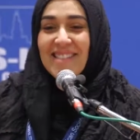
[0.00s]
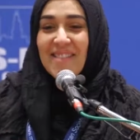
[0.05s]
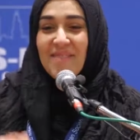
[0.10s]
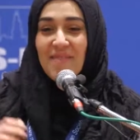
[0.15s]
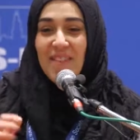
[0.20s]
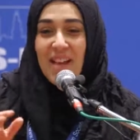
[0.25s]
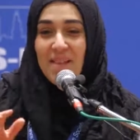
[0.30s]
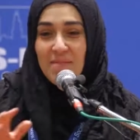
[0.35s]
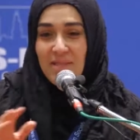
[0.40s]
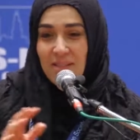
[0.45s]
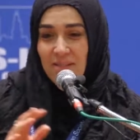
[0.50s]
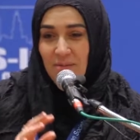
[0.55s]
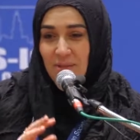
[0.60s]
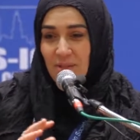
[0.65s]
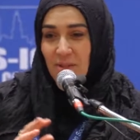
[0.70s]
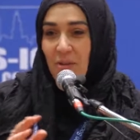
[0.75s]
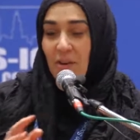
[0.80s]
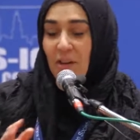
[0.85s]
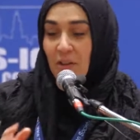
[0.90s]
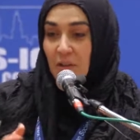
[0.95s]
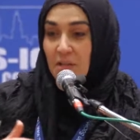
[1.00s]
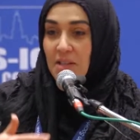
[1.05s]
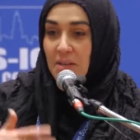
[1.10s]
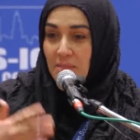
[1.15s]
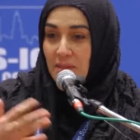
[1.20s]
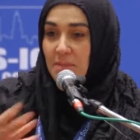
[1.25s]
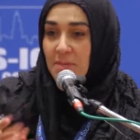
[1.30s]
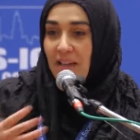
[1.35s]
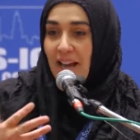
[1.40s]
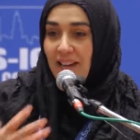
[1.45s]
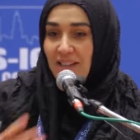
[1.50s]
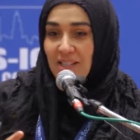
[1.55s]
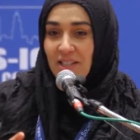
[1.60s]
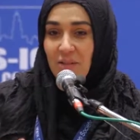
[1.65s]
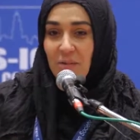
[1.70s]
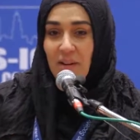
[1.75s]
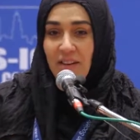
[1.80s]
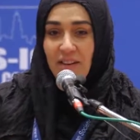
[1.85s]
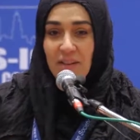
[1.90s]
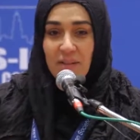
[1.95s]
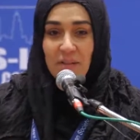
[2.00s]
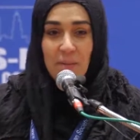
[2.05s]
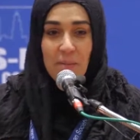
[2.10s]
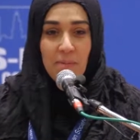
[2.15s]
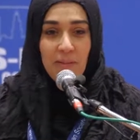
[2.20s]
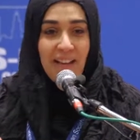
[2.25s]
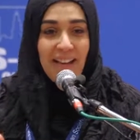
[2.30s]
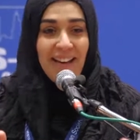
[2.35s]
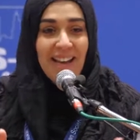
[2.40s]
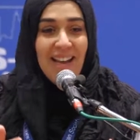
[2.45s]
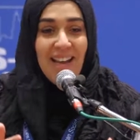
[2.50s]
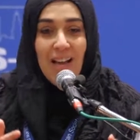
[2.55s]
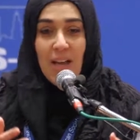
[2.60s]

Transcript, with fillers: sometimes it's rhetorical, sometimes I actually want you to reply.